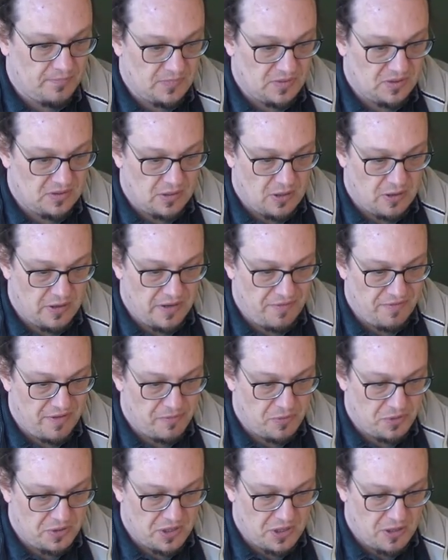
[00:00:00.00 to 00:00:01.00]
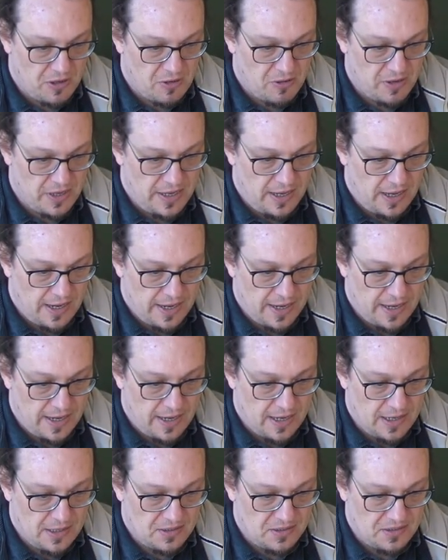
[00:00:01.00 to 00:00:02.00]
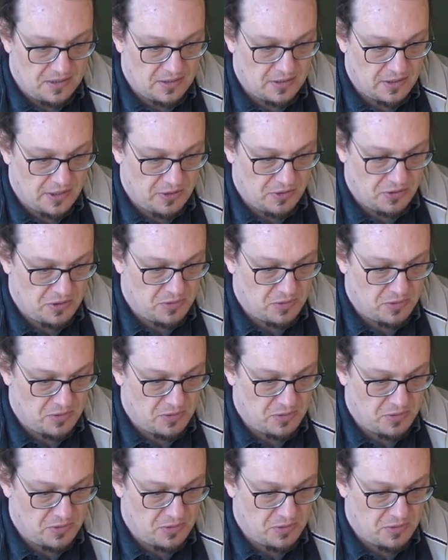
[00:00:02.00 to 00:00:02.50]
so if I would go and go